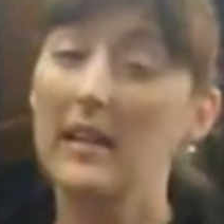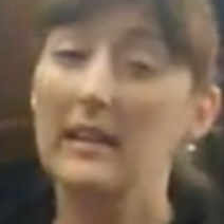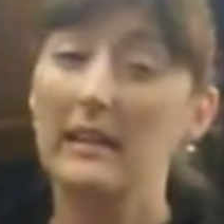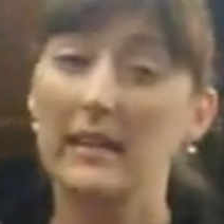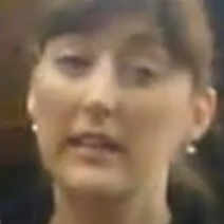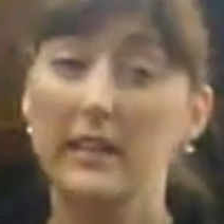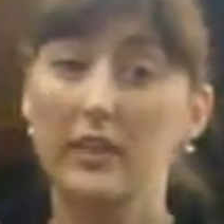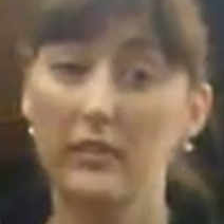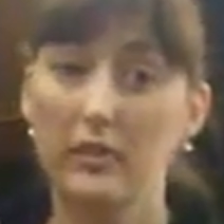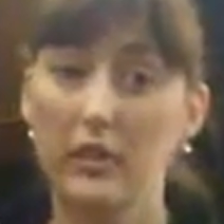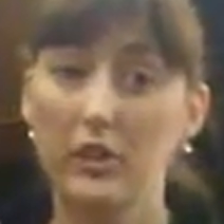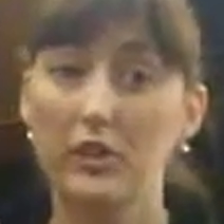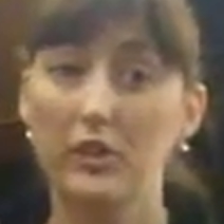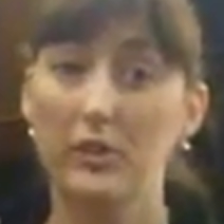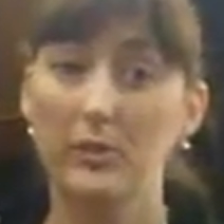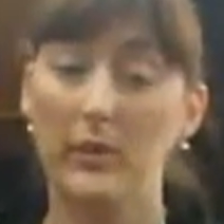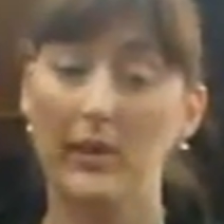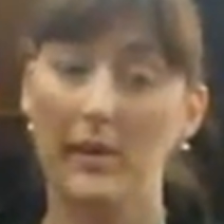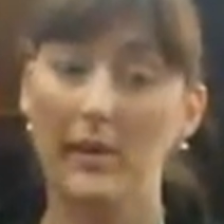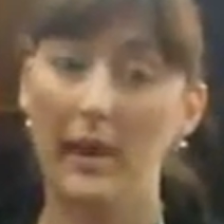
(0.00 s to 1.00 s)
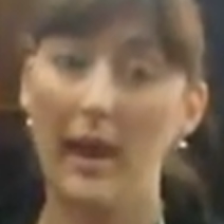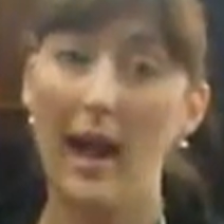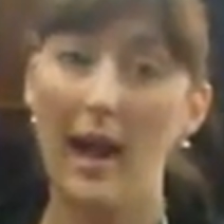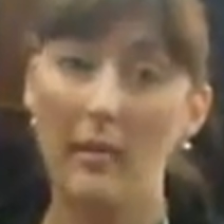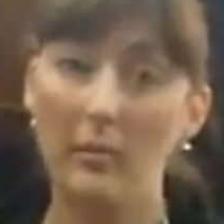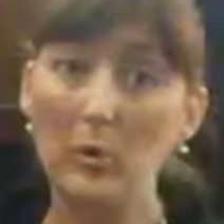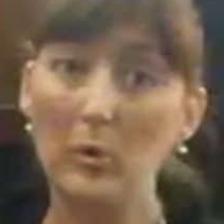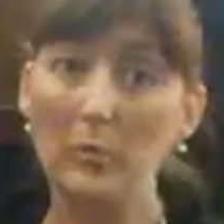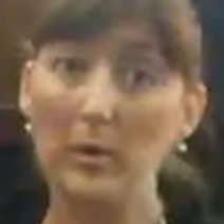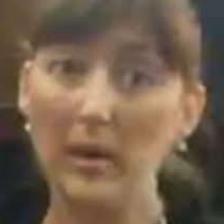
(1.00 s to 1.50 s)
Like if you're doing
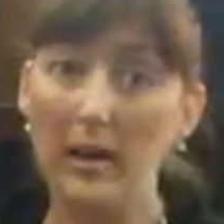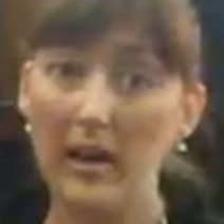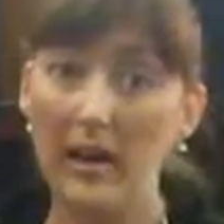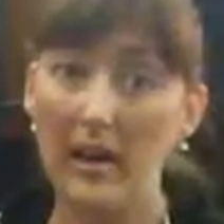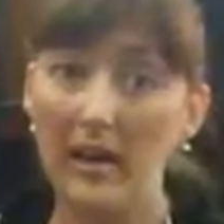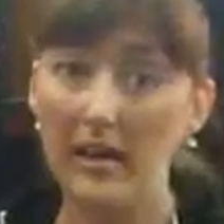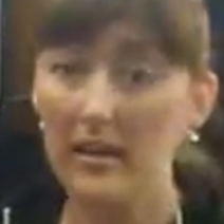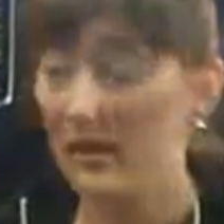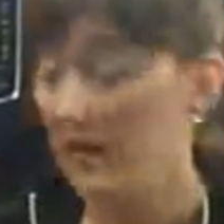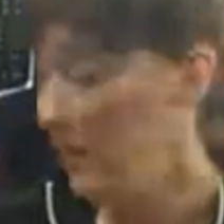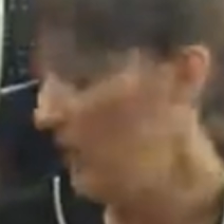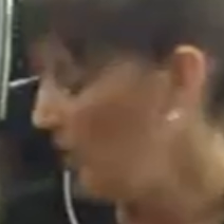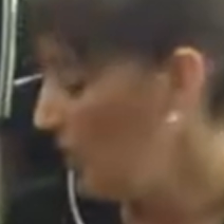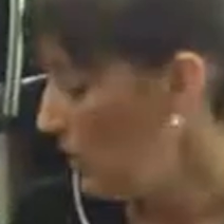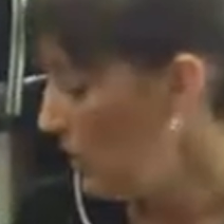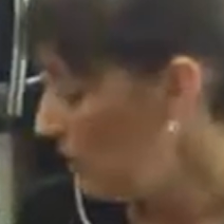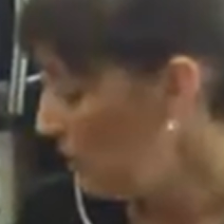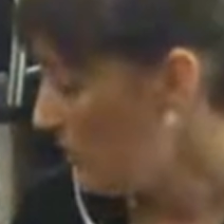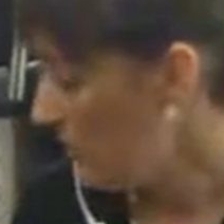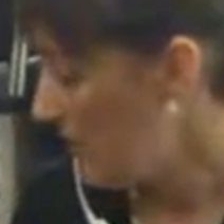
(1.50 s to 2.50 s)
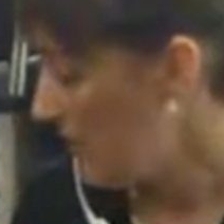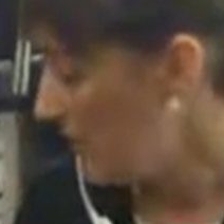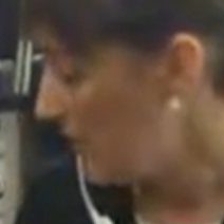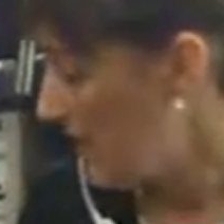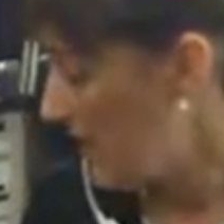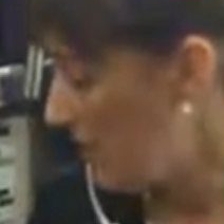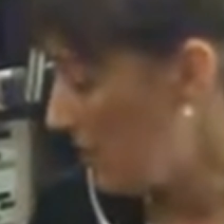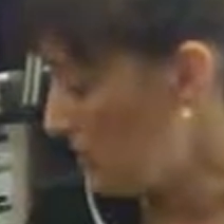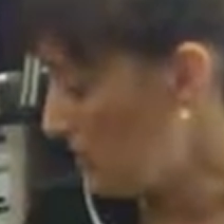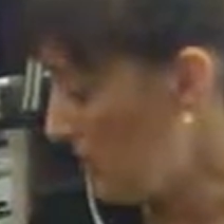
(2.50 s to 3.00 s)
apple pie, you could
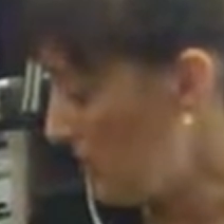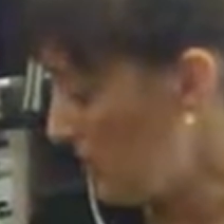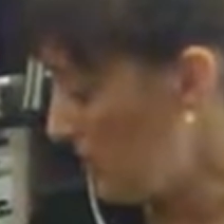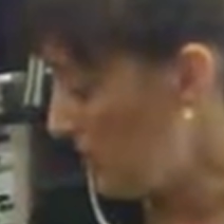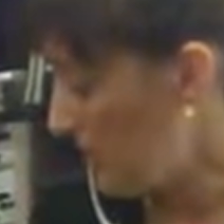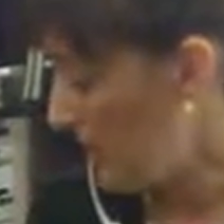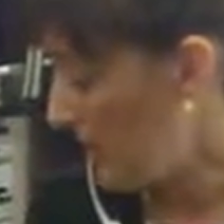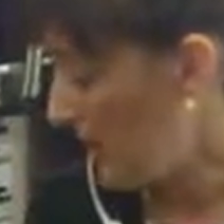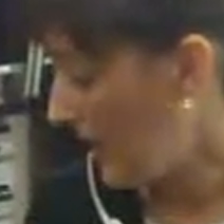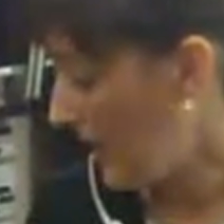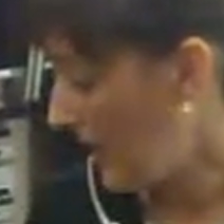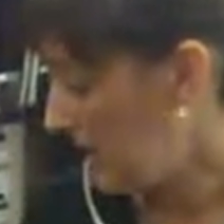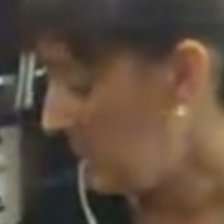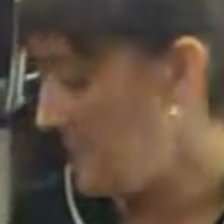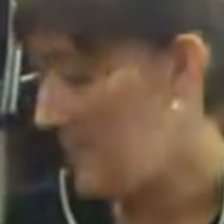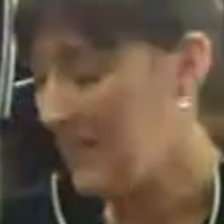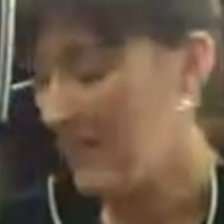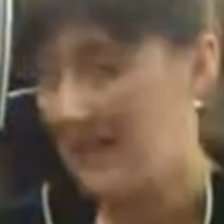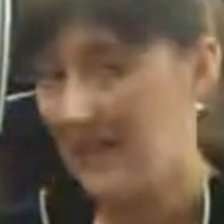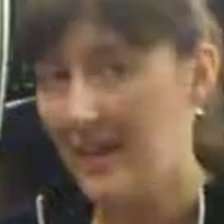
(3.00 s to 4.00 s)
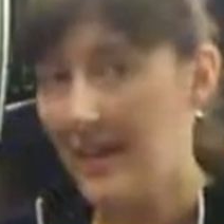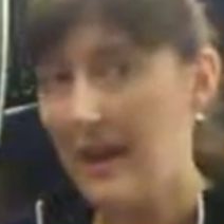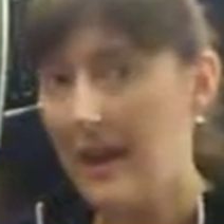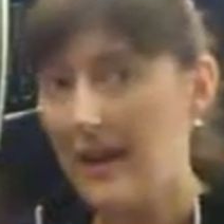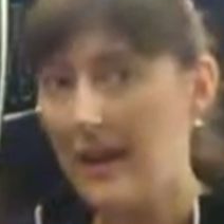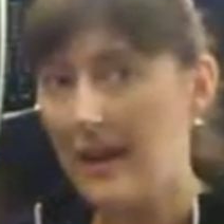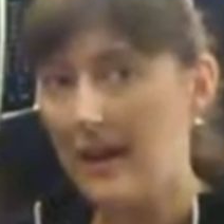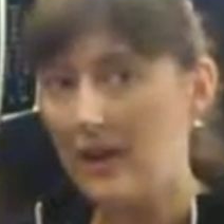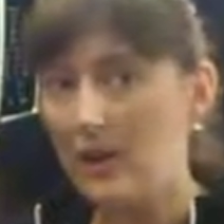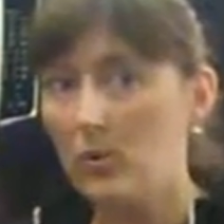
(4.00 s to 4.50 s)
take your toothpick and make an
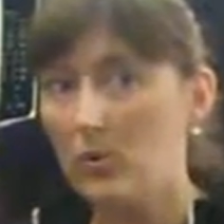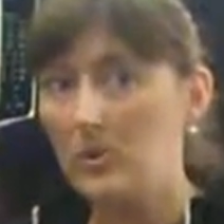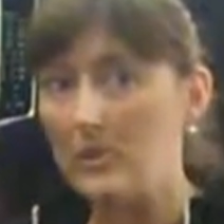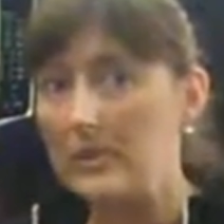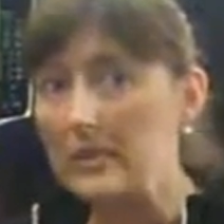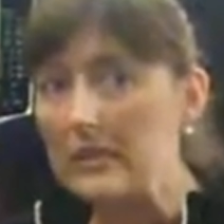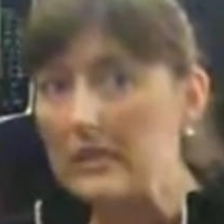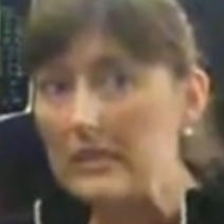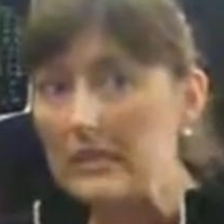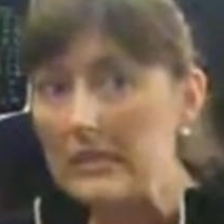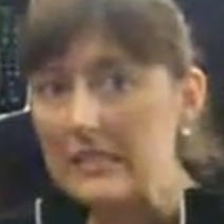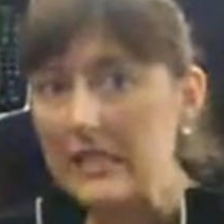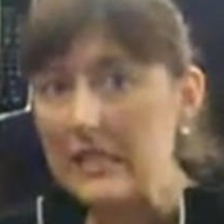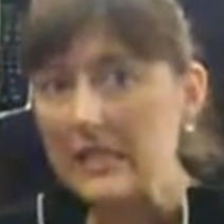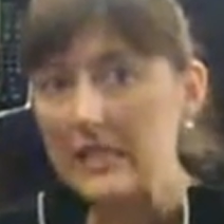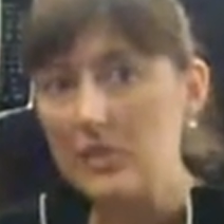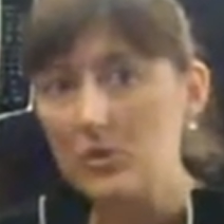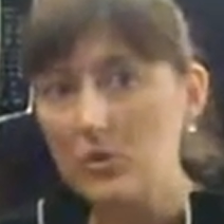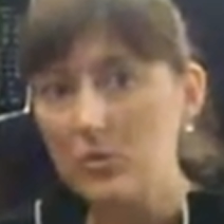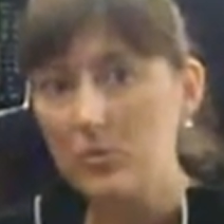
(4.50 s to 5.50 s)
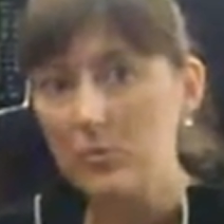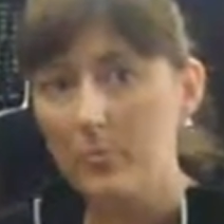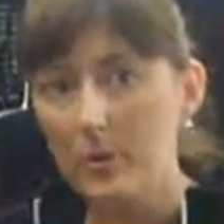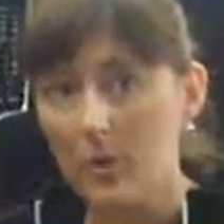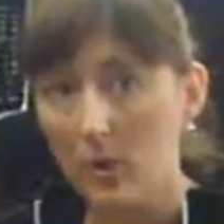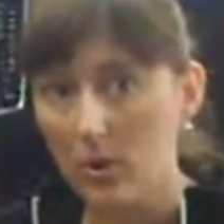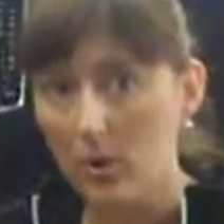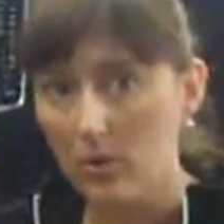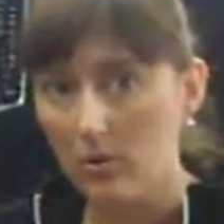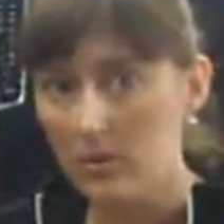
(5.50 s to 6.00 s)
A with little tiny
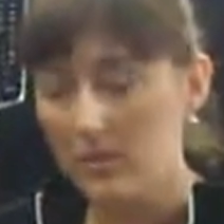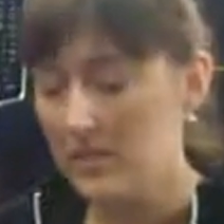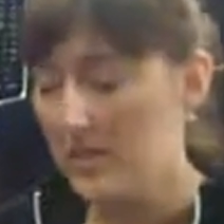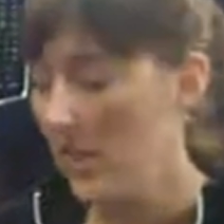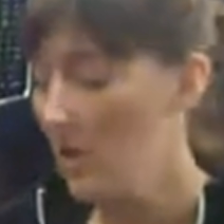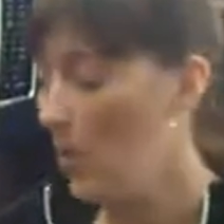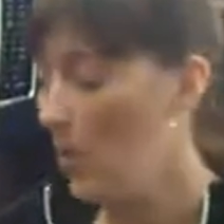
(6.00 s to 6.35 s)
toothpick holes.